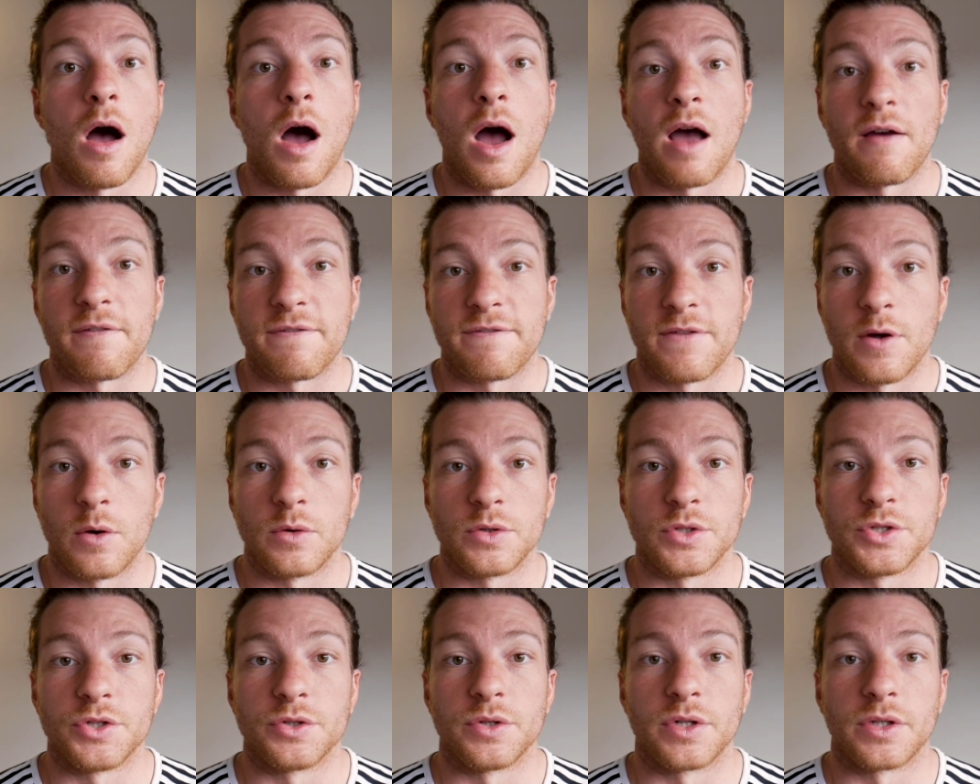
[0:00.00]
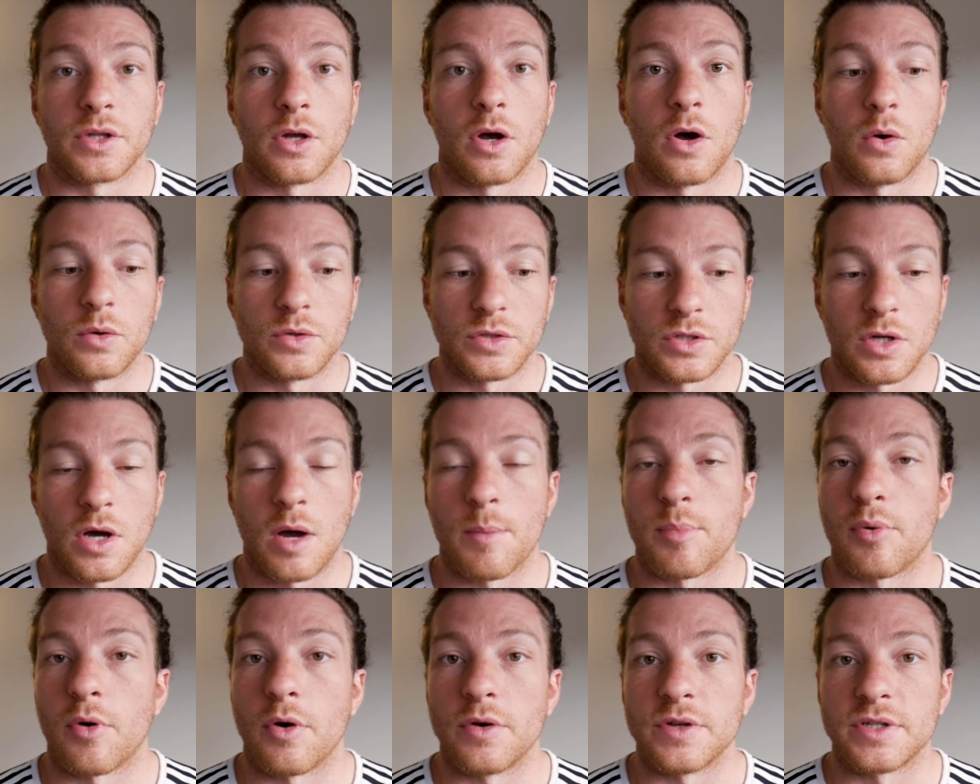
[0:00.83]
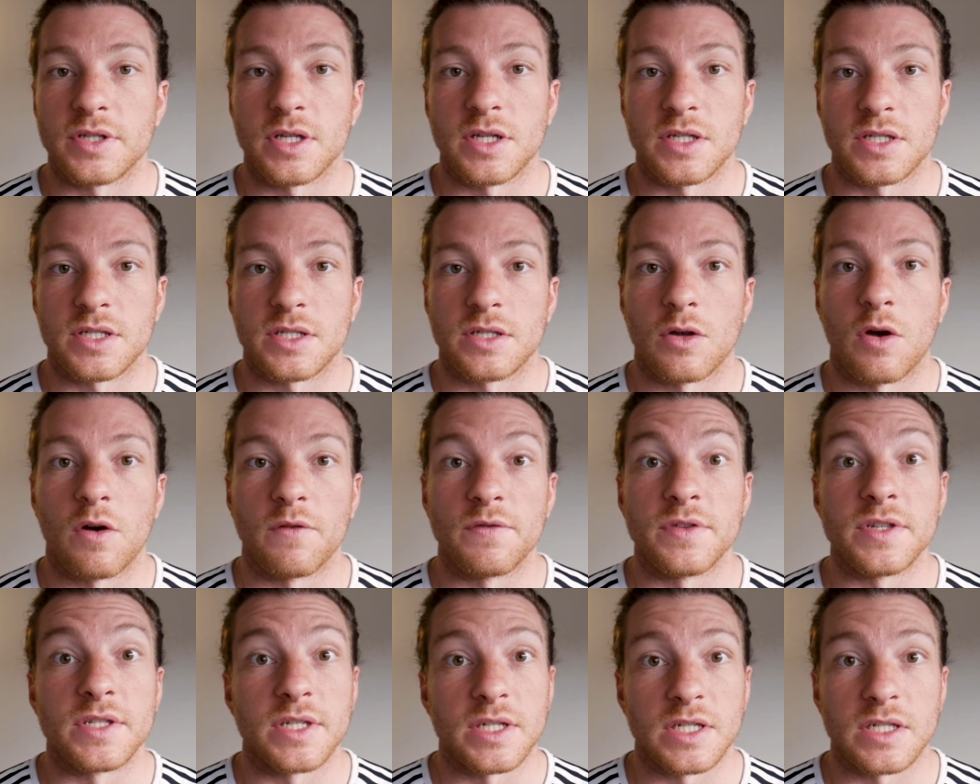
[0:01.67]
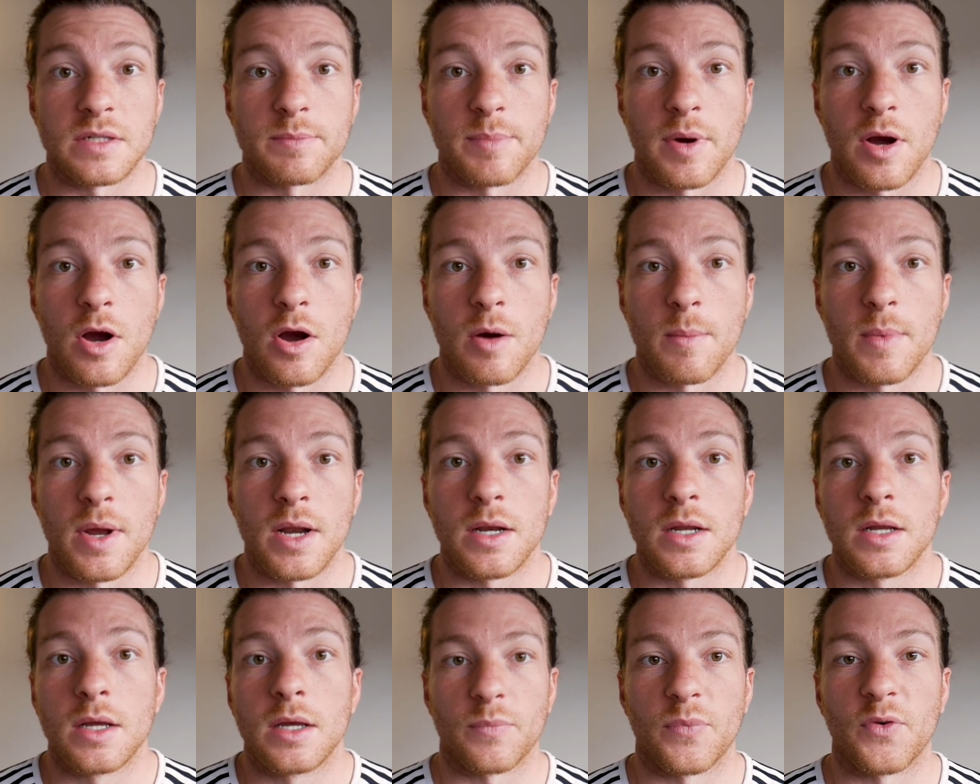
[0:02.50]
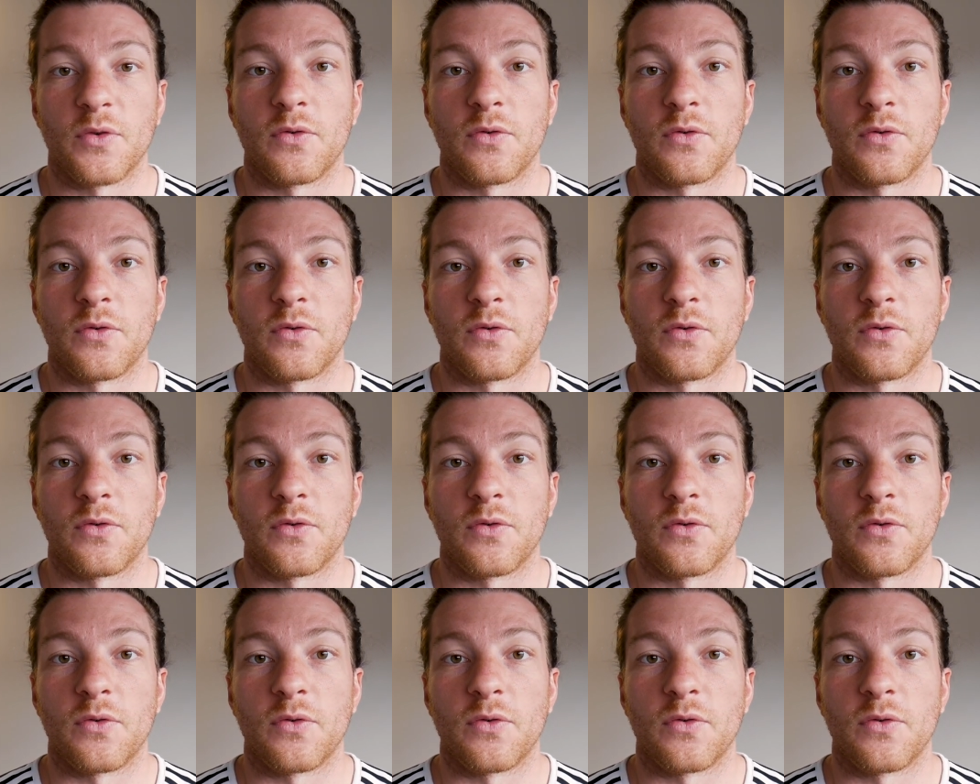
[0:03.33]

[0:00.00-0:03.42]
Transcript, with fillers: I felt during the whole entire process of this experiment.